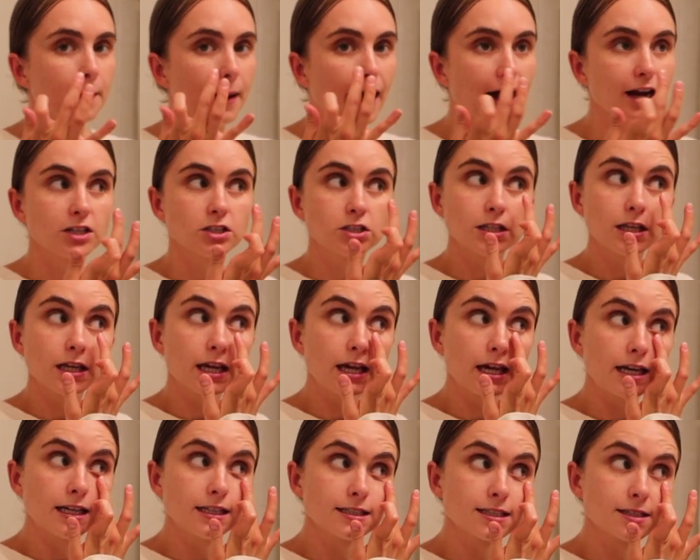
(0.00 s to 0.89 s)
I'm actually
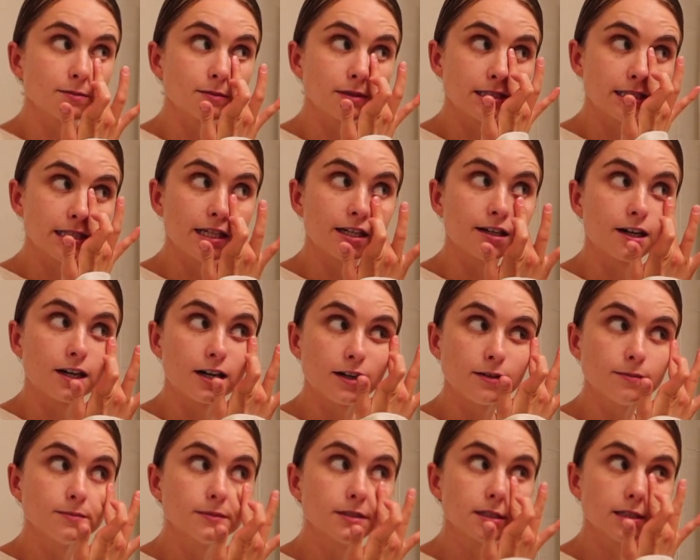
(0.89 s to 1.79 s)
getting some
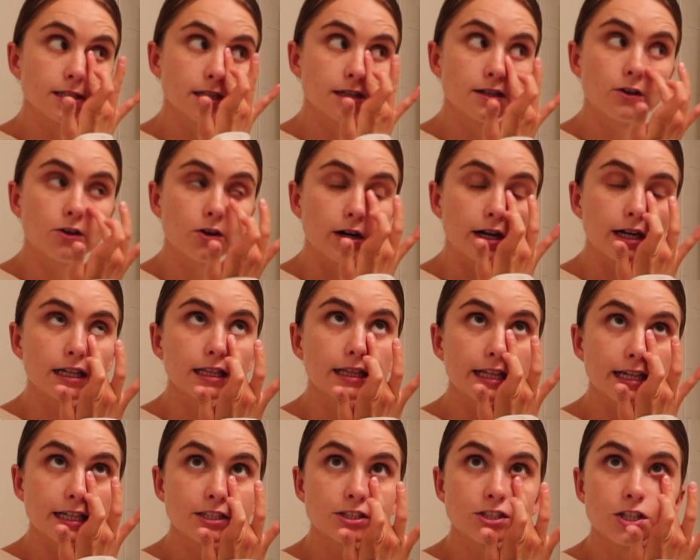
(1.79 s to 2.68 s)
serums or
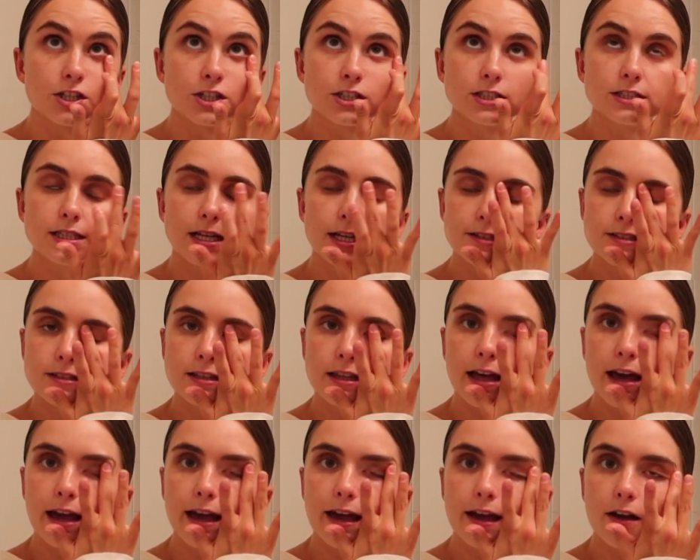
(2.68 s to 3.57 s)
elixirs as
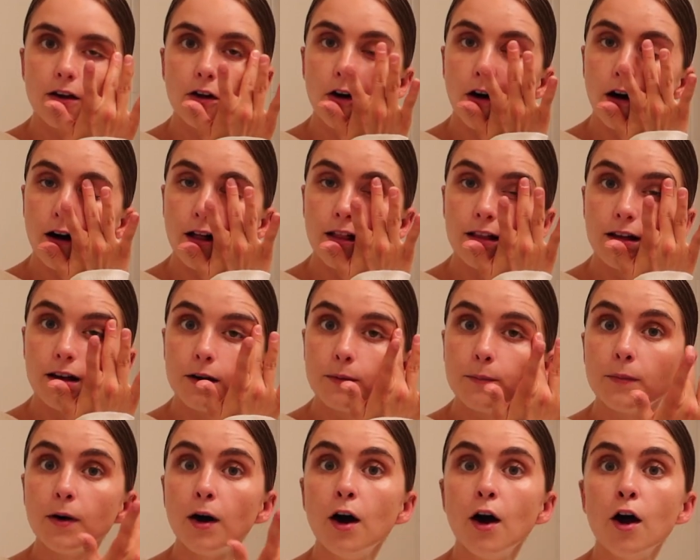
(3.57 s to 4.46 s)
they call
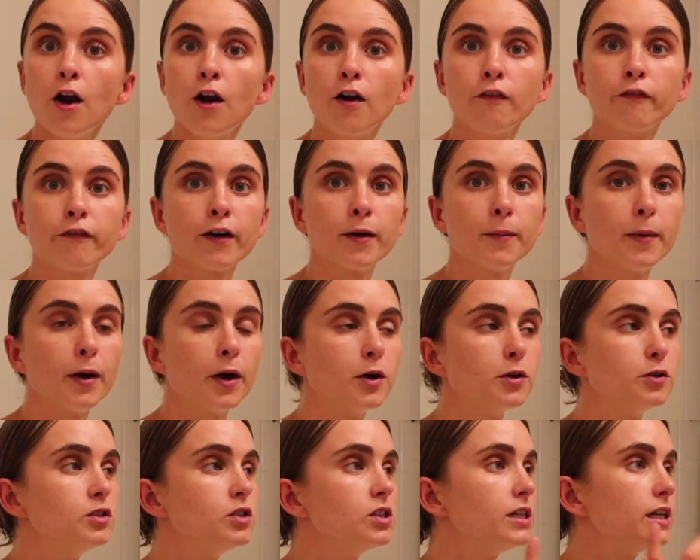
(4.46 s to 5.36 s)
them from
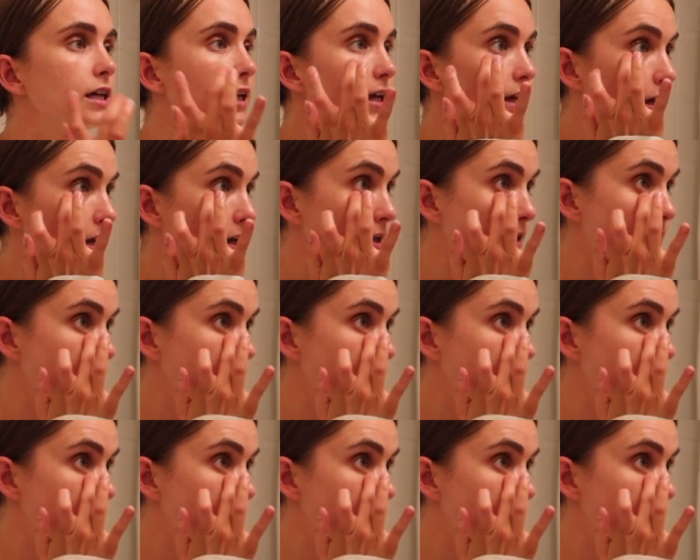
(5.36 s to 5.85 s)
Ogee